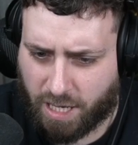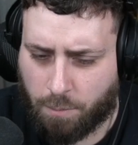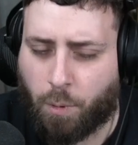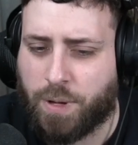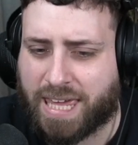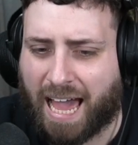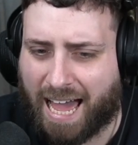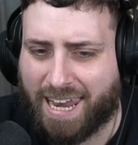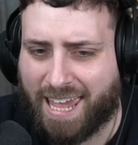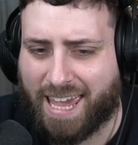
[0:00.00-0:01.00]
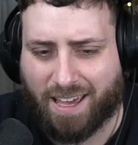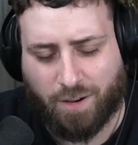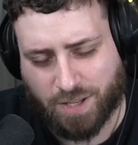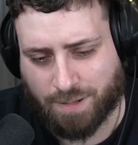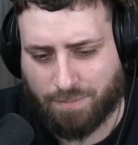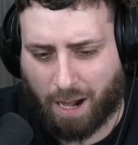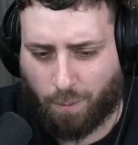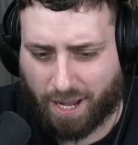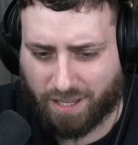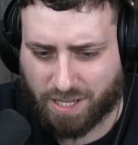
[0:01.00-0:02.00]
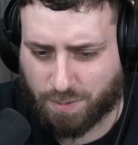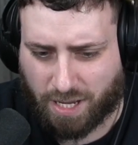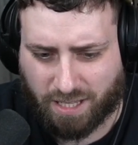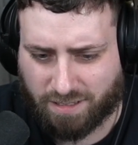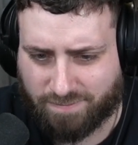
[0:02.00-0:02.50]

But we can't hit. Oh, it's a Mawile as well.